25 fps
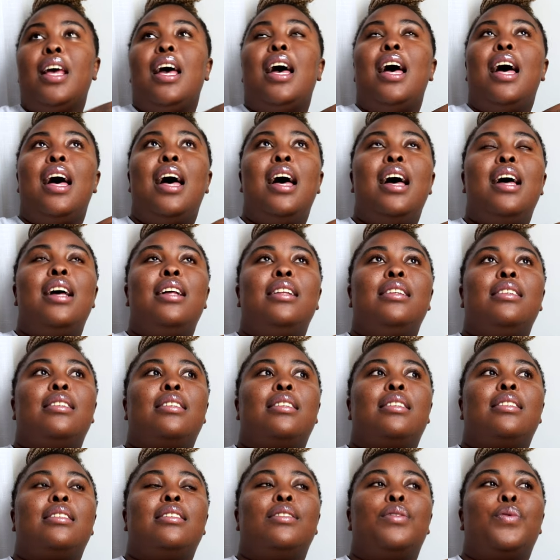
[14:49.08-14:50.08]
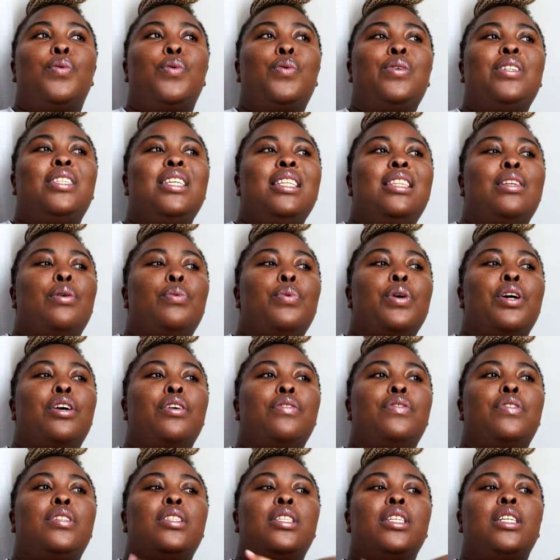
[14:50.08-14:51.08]
And was it the week
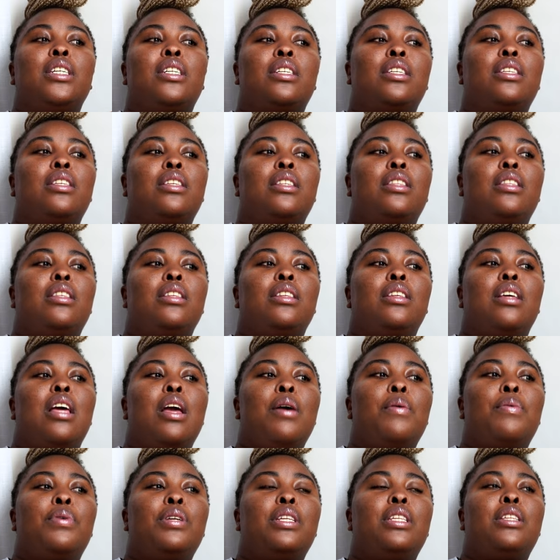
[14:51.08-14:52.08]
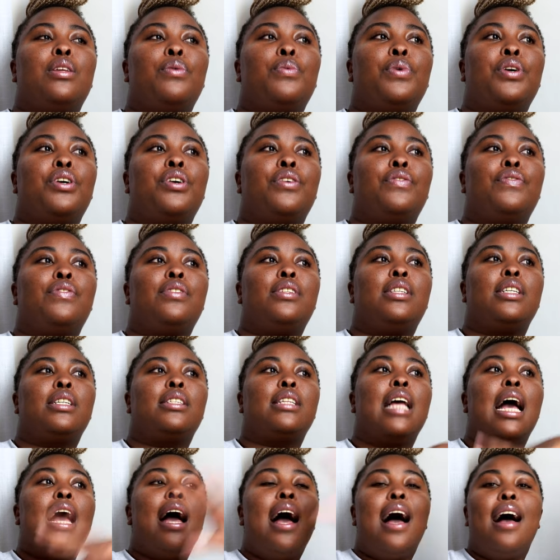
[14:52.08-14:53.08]
of sixth? It was the week of
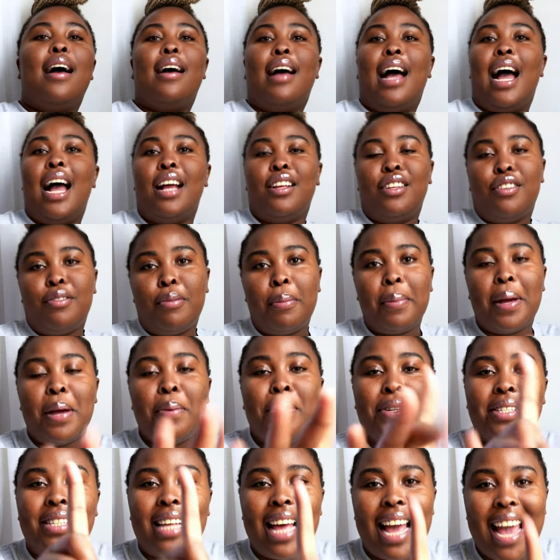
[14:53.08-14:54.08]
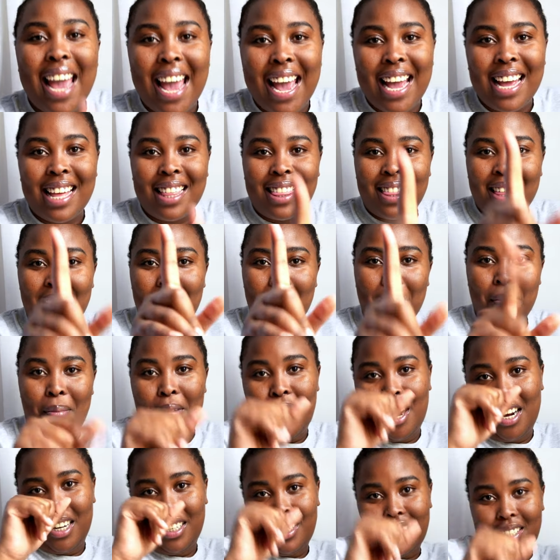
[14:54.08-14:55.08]
sixth. I just remember it was eighth
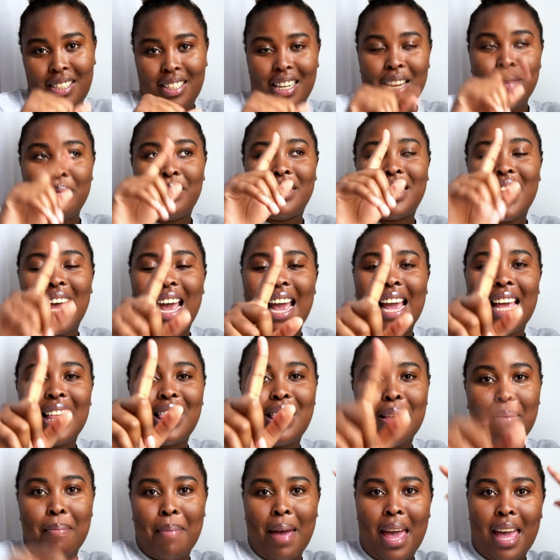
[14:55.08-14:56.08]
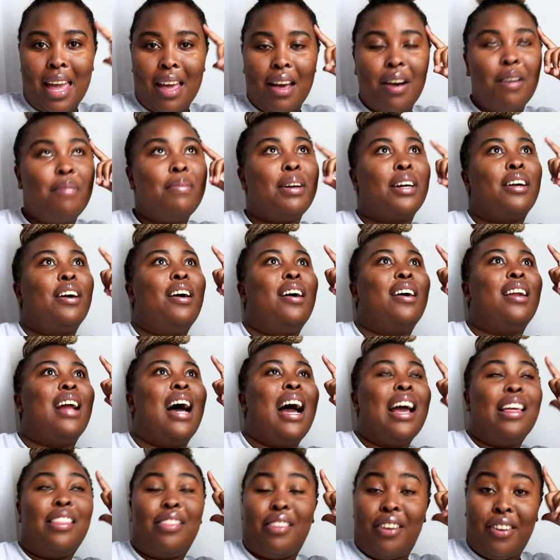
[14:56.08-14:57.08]
March. It was 8th May. Oh my god,
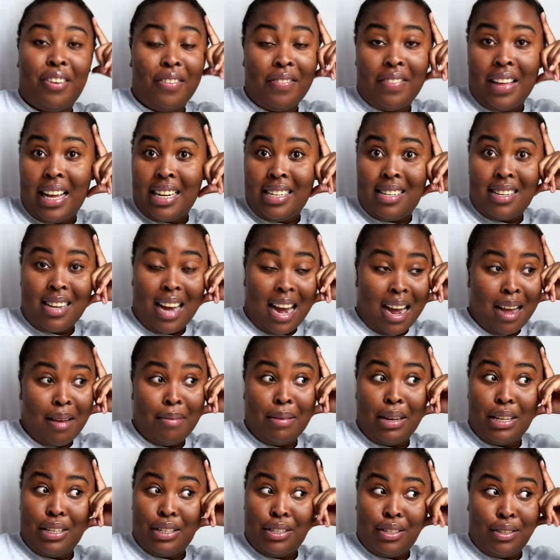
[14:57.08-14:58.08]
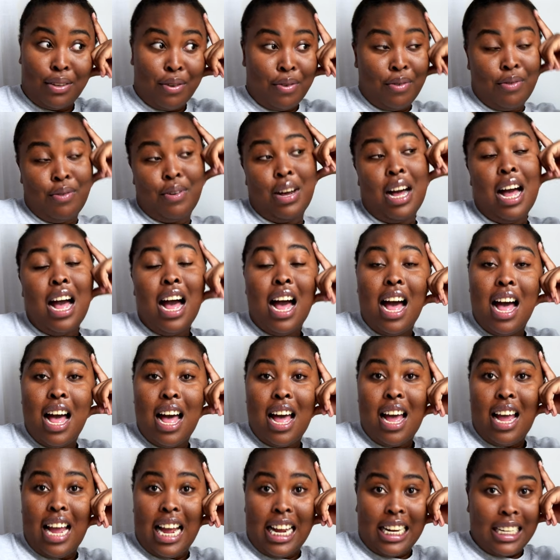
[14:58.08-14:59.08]
I thought of that time so
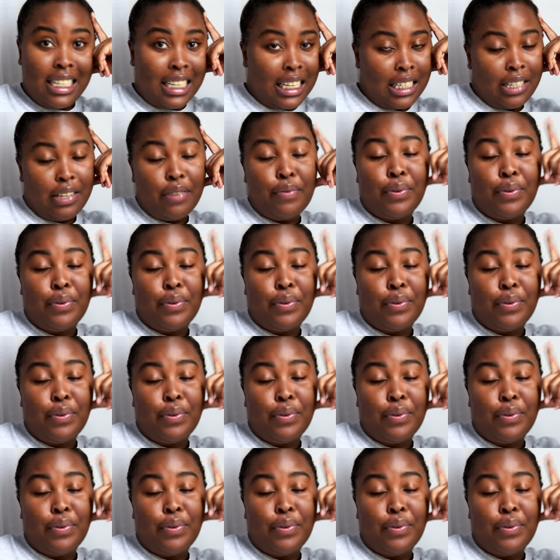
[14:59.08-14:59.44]
intense.